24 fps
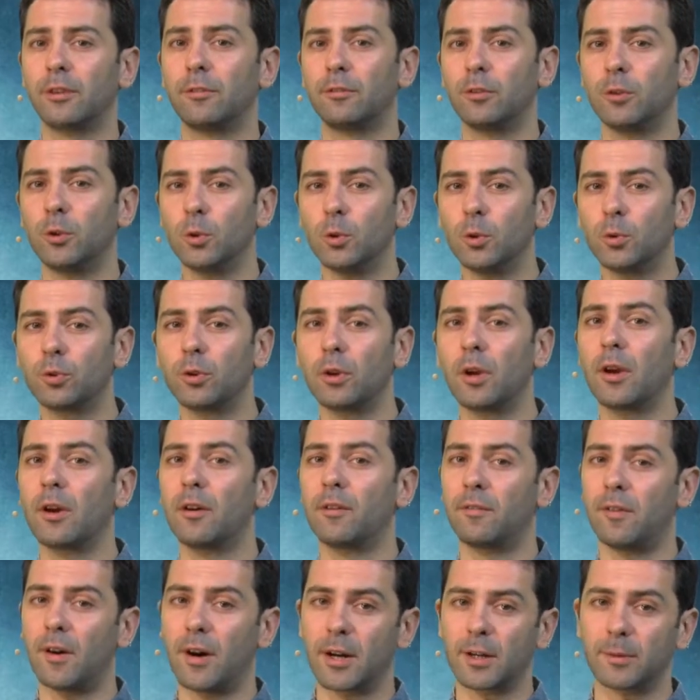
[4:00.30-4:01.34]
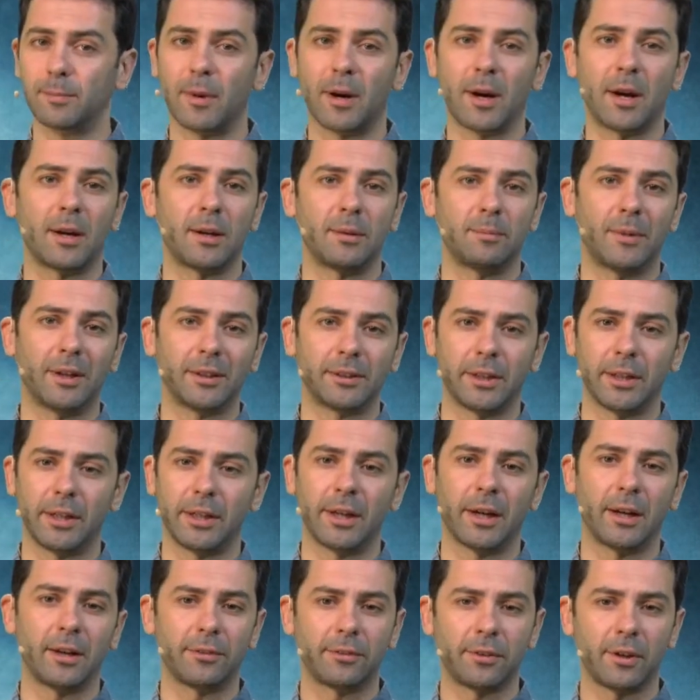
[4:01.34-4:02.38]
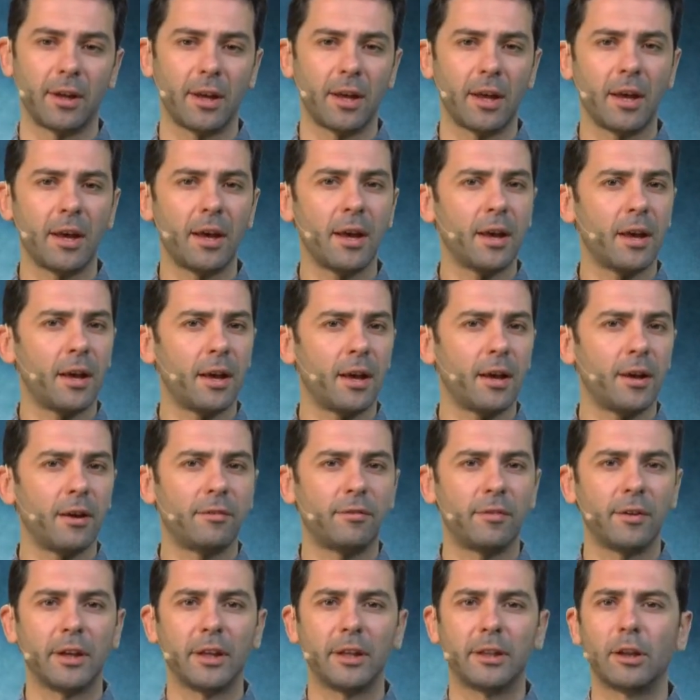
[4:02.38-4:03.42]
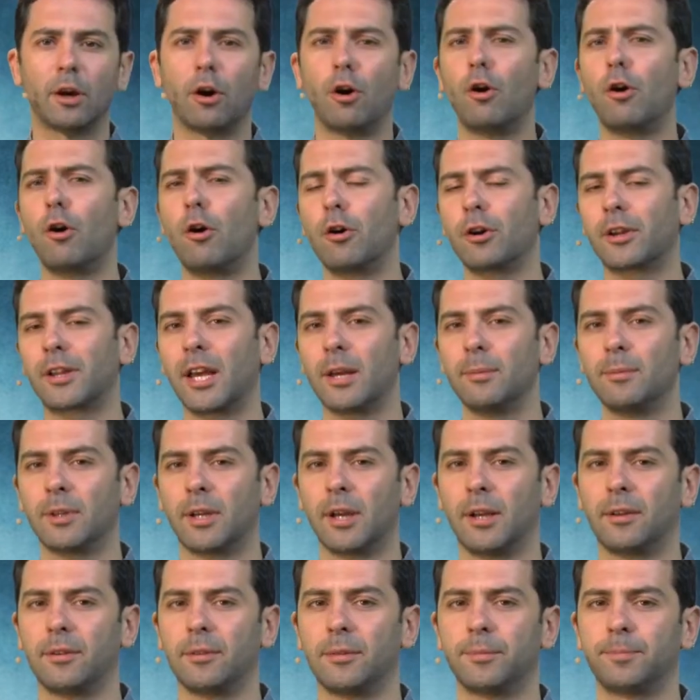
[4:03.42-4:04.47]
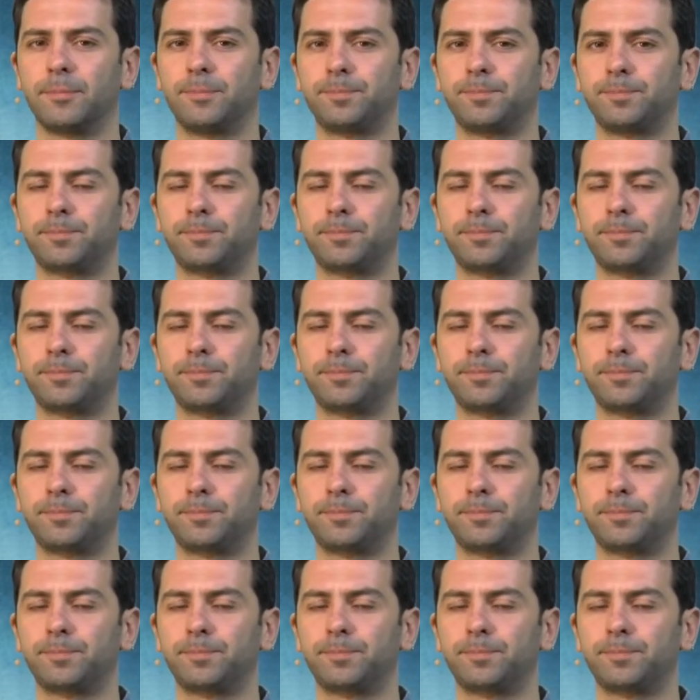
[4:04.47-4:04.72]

in foods, pharma, materials, feed, or chemicals.